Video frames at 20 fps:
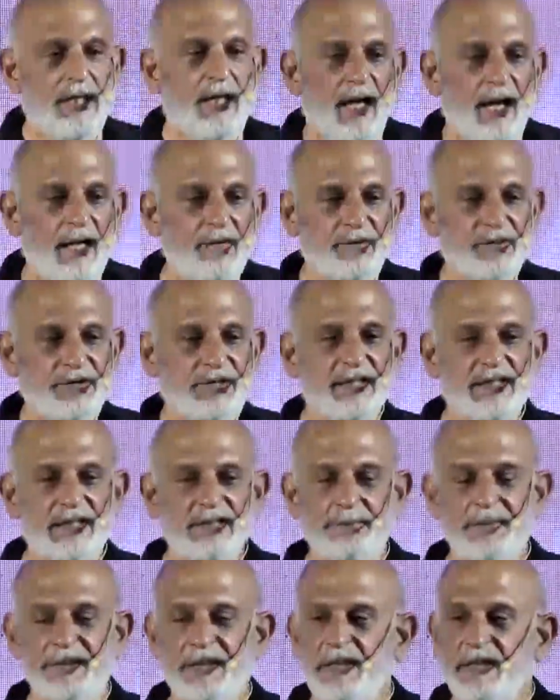everything is
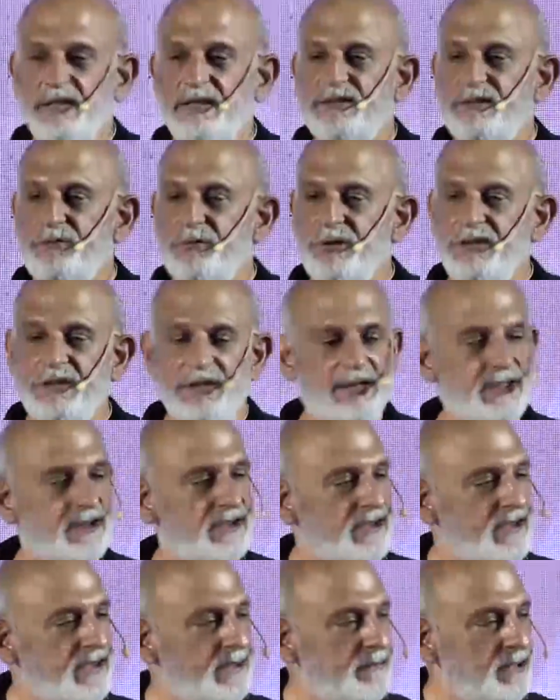being
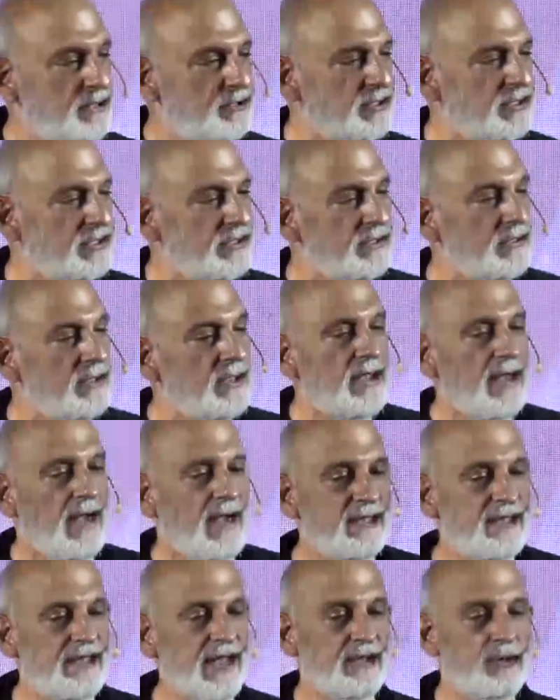3D imaging,
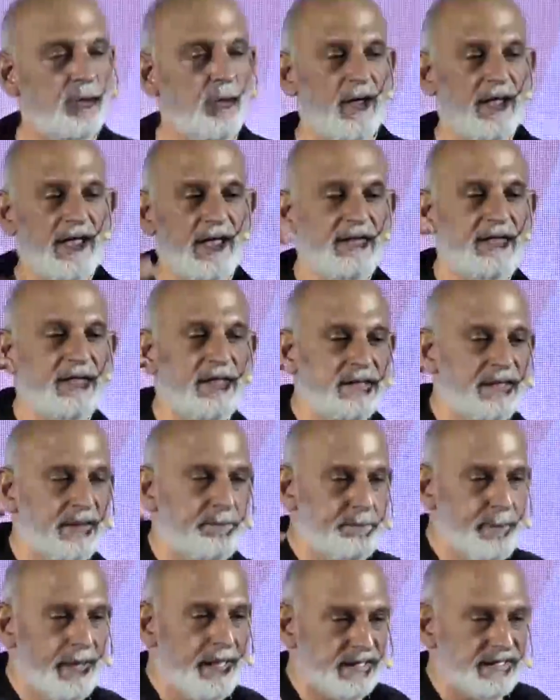and then you are getting the
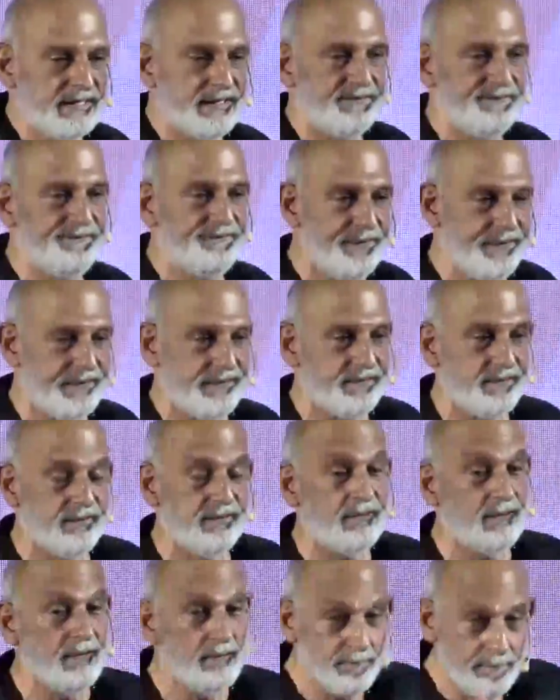best fit.
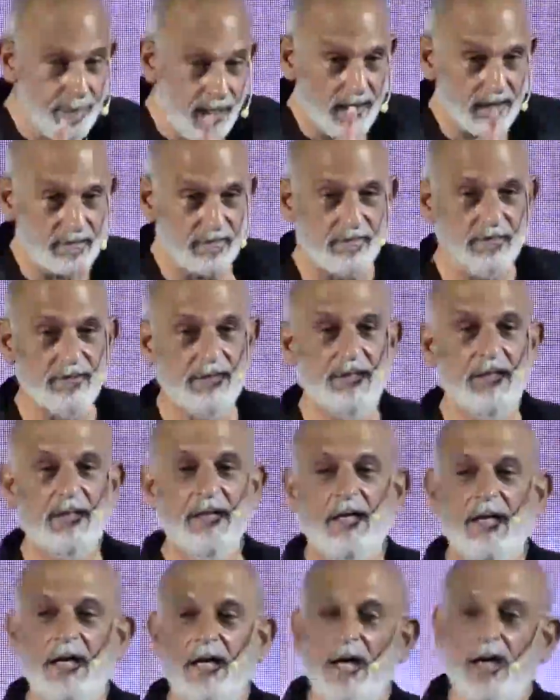But
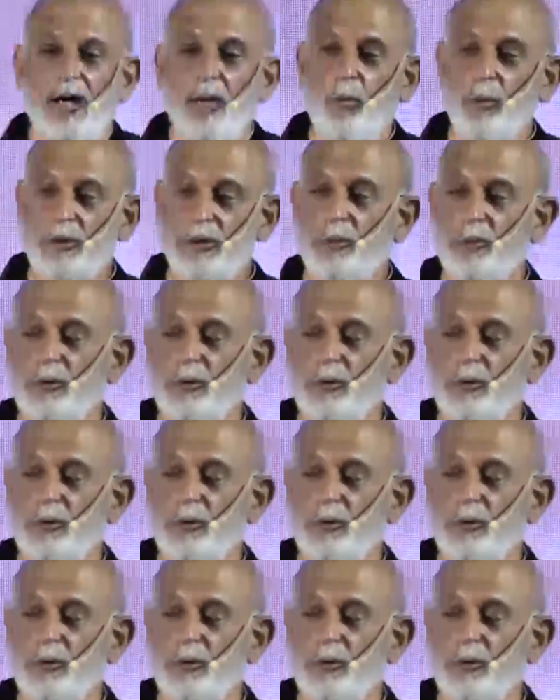what I